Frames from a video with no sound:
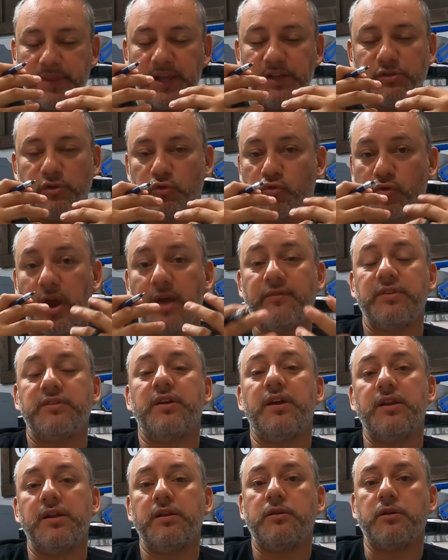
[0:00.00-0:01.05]
things are
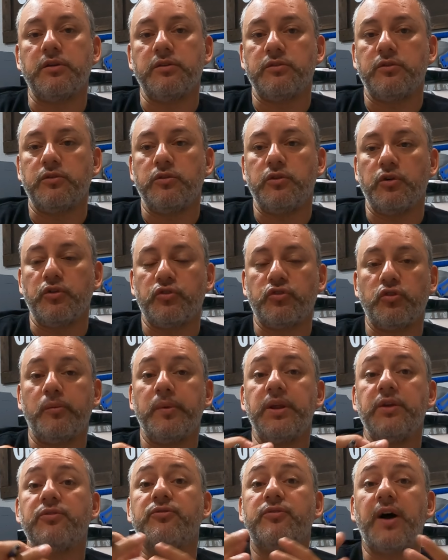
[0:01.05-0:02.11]
gravitated because there's so
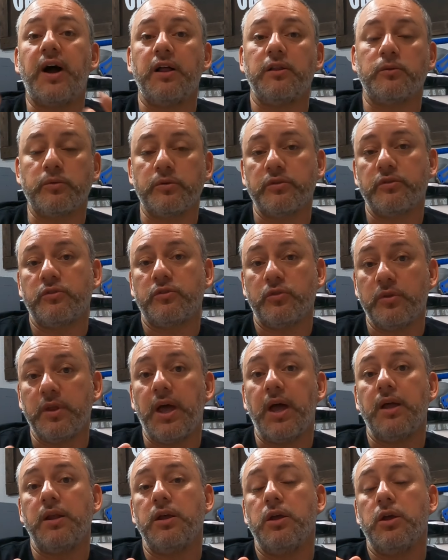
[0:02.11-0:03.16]
many followers to
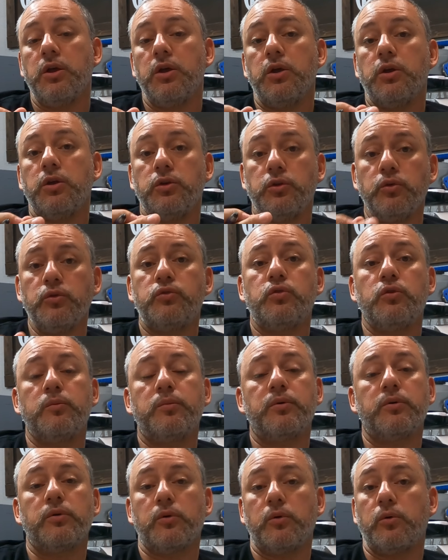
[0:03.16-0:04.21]
that
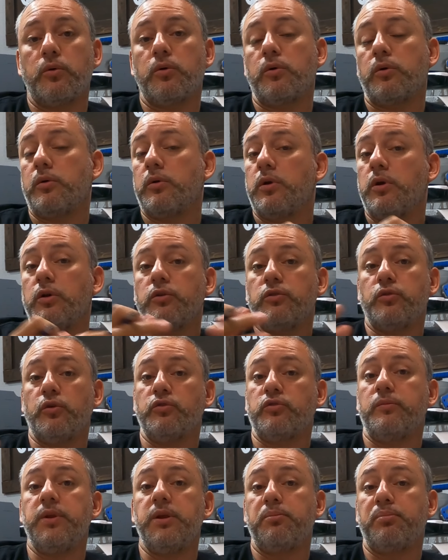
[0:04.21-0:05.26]
YouTuber or
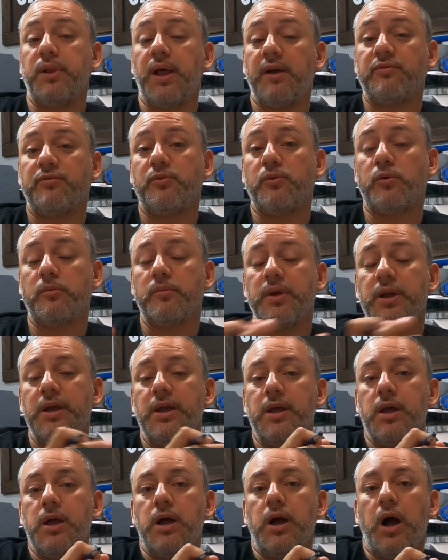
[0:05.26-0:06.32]
social media platform.
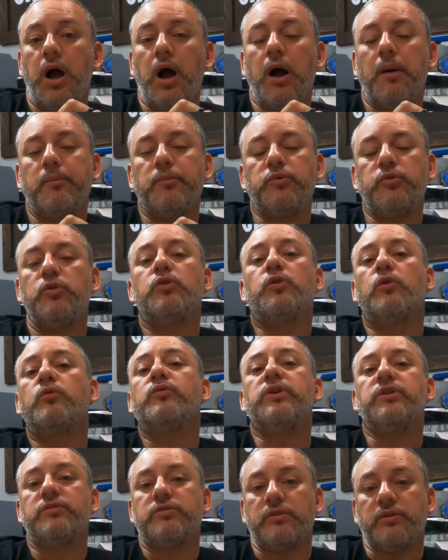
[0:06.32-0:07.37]
Do your
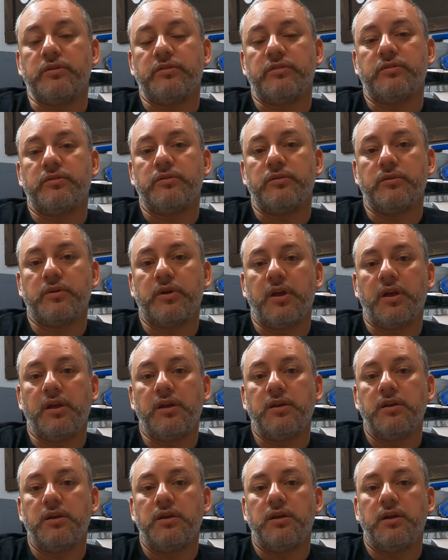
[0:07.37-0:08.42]
own research,
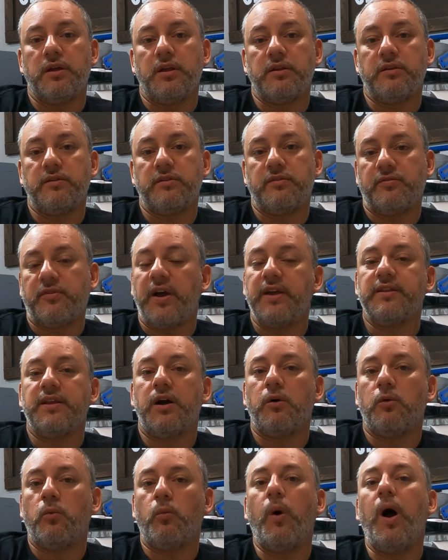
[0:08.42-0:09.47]
okay? And find
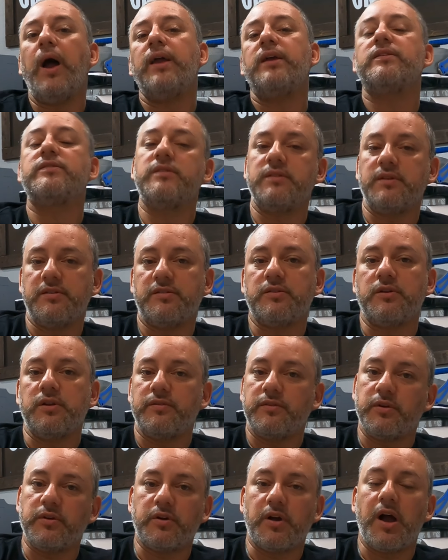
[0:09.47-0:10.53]
out, why isn't this good
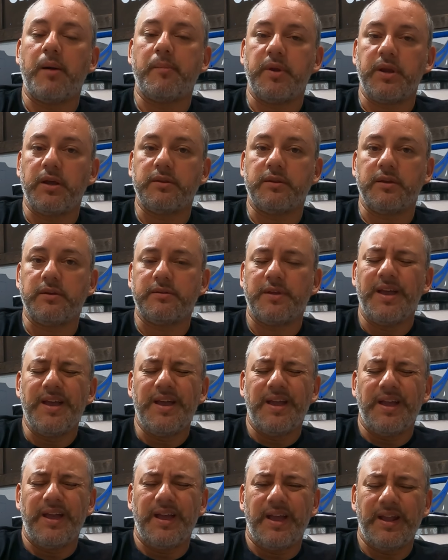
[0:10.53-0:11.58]
if they're commenting on things?
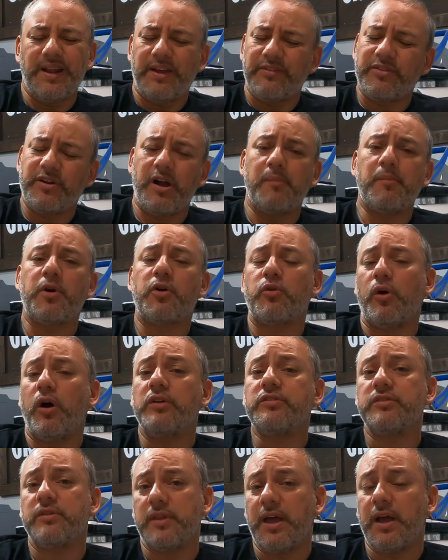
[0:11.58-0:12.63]
And I've come
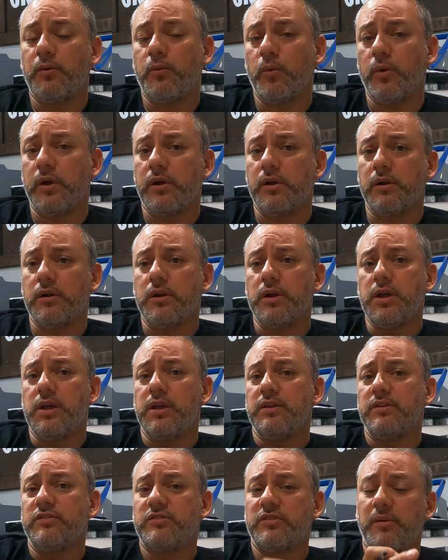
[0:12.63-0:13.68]
across that where
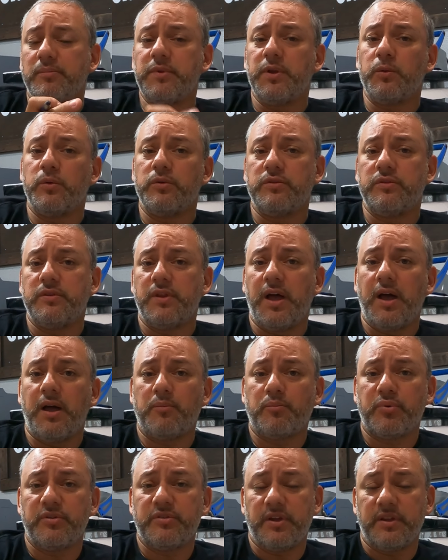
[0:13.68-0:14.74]
something was
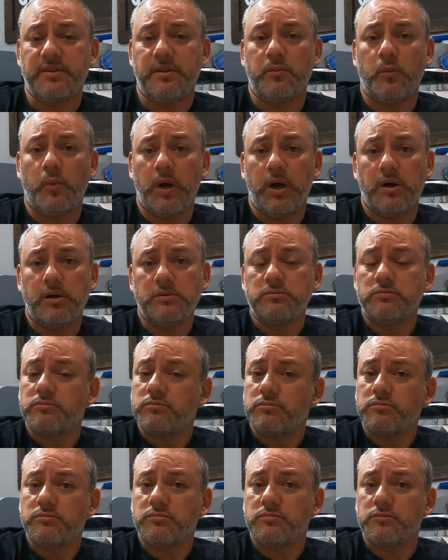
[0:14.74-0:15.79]
not presented well